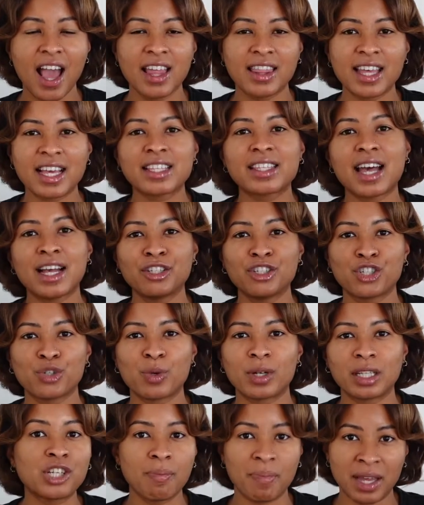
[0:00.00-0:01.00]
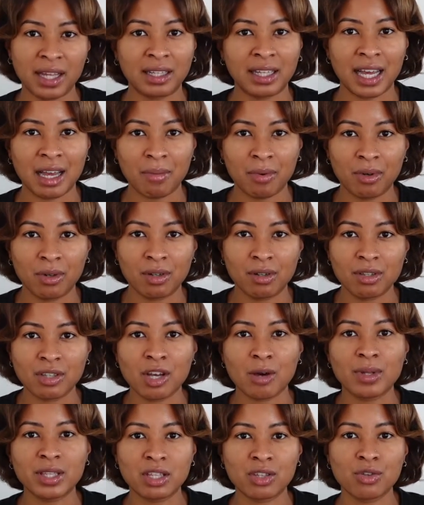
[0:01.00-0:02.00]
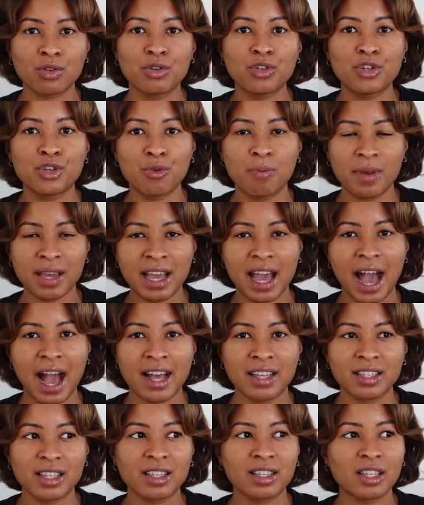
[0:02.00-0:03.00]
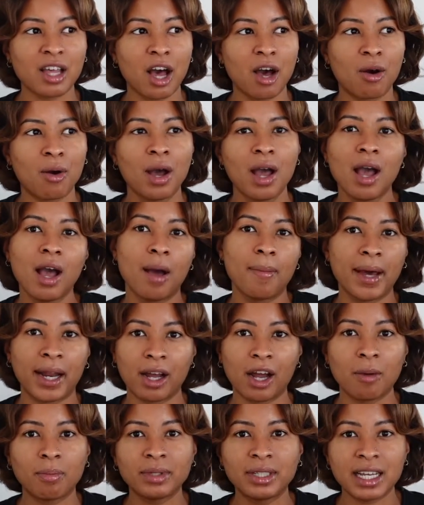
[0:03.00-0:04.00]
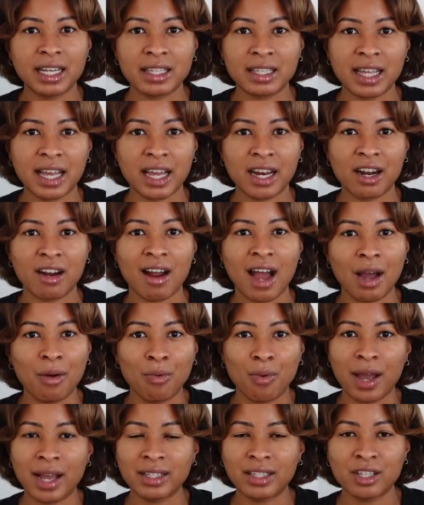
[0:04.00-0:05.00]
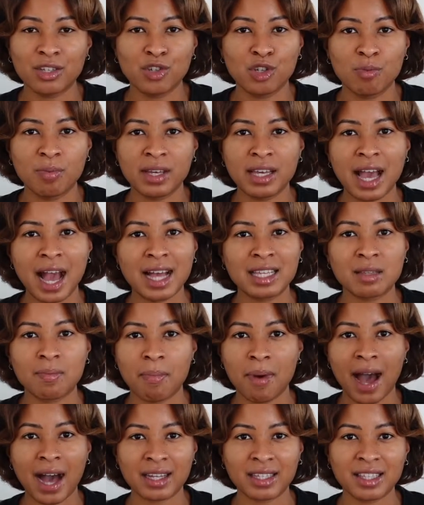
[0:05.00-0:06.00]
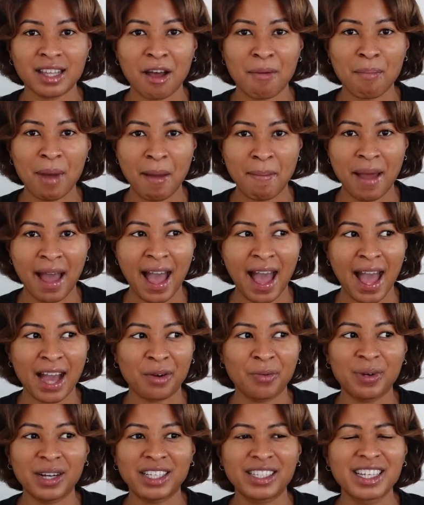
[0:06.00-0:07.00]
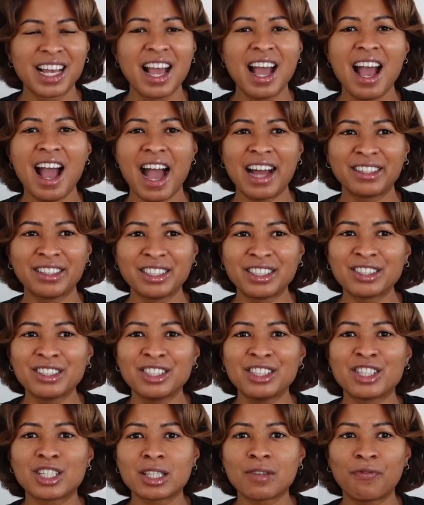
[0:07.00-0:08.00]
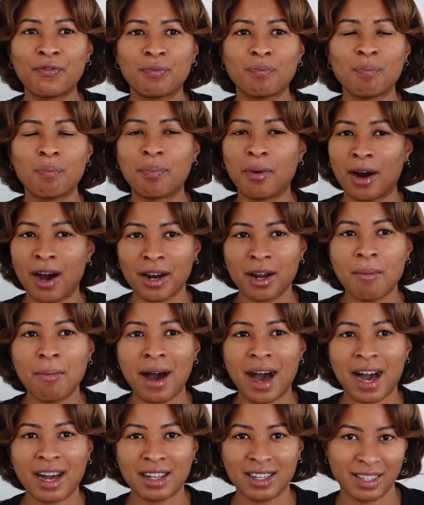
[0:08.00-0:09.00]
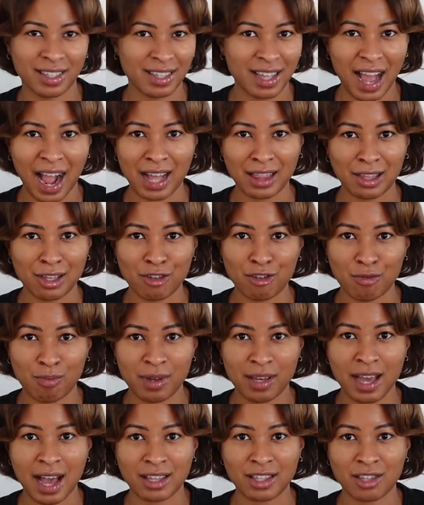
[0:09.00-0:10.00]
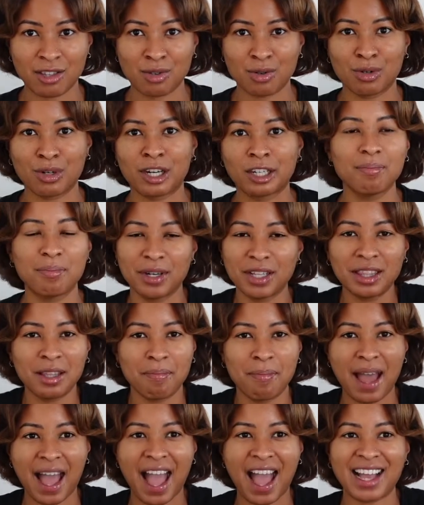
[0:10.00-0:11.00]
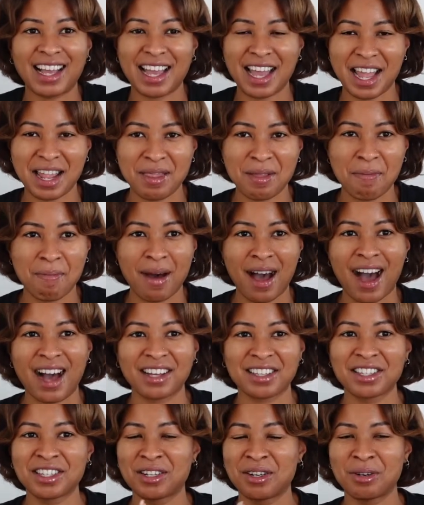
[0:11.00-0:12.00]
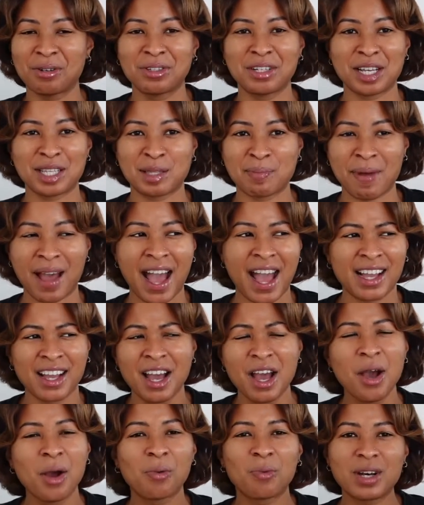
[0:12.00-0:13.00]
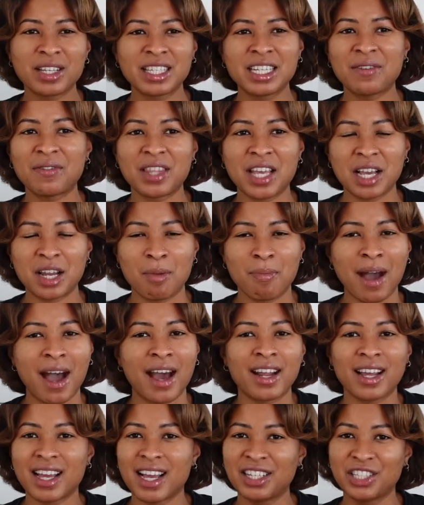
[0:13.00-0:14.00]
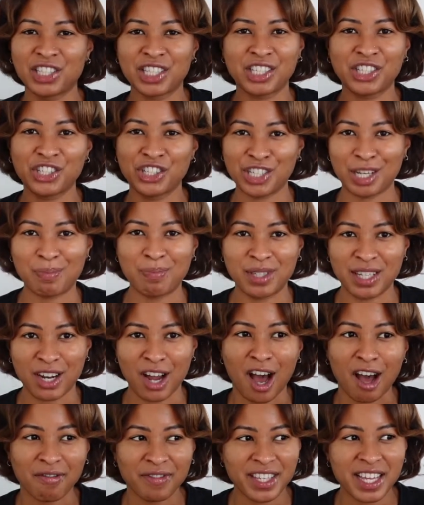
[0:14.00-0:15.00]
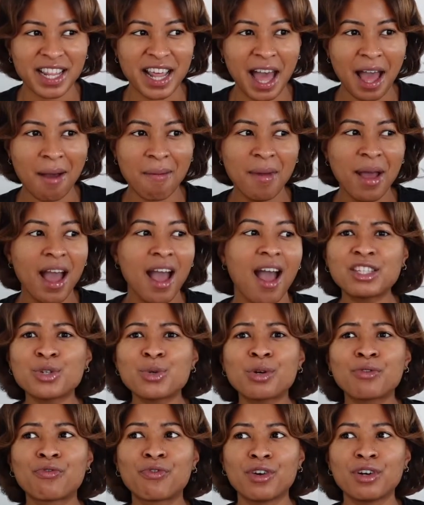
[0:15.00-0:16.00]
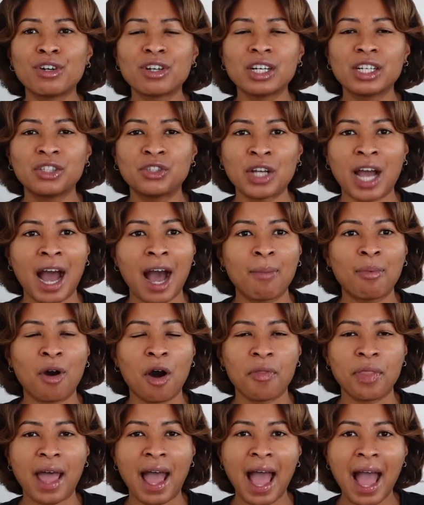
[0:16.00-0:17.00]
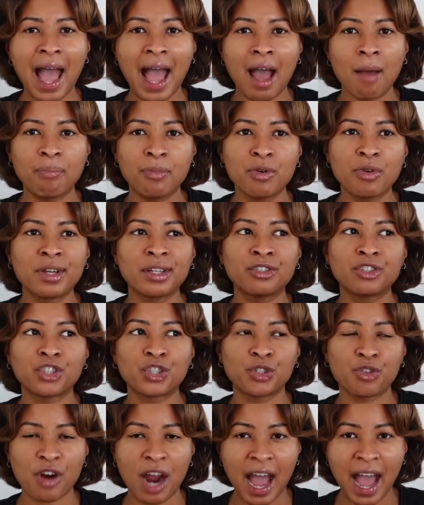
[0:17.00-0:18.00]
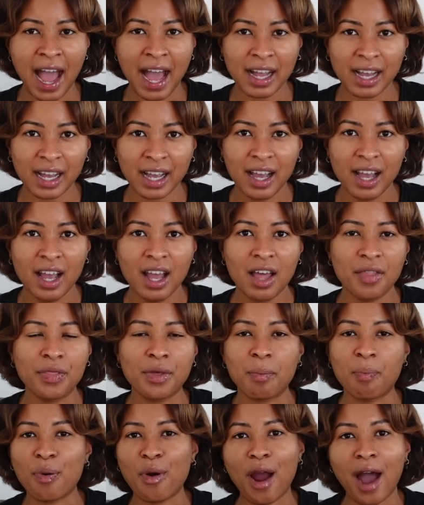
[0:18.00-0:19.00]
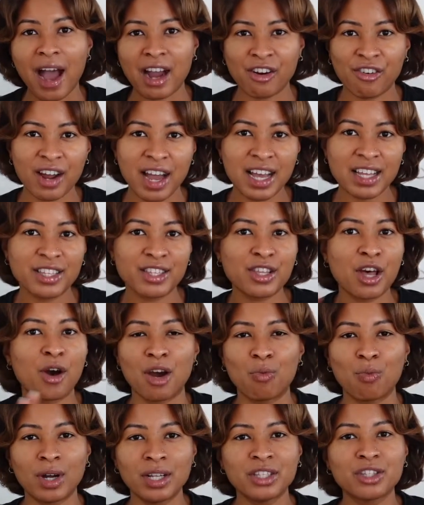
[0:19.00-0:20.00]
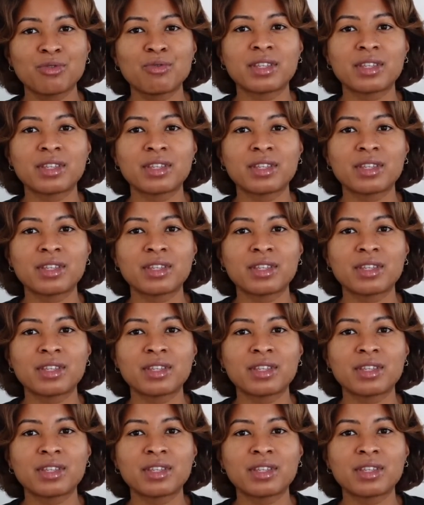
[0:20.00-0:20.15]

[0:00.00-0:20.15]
They send you a shipping label, so it's through UPS. So about a couple days later, I went to UPS, boxed up my bag, which I literally just bought a box at the UPS store, put the bag in the box, no dust bag, wasn't even thinking about it, and just shipped it off to them. They do a real good job on the app. You can track the progress. So once you